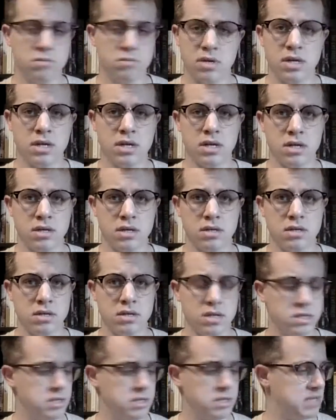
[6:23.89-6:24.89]

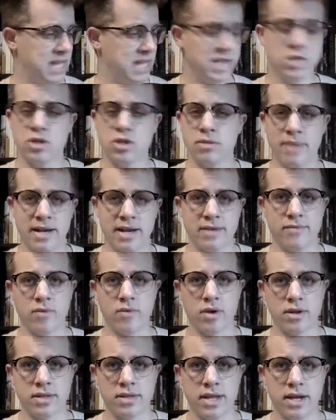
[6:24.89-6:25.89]
a substantial amount of
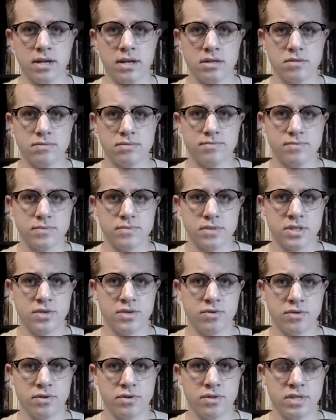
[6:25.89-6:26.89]
work there,
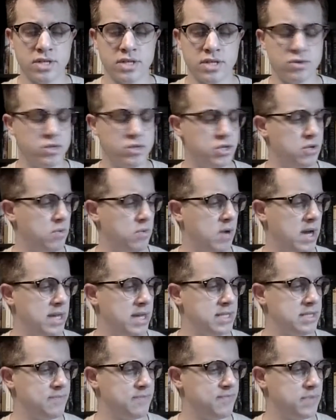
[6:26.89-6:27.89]

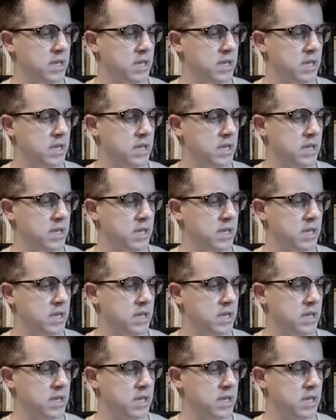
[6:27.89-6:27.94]
literature-wise.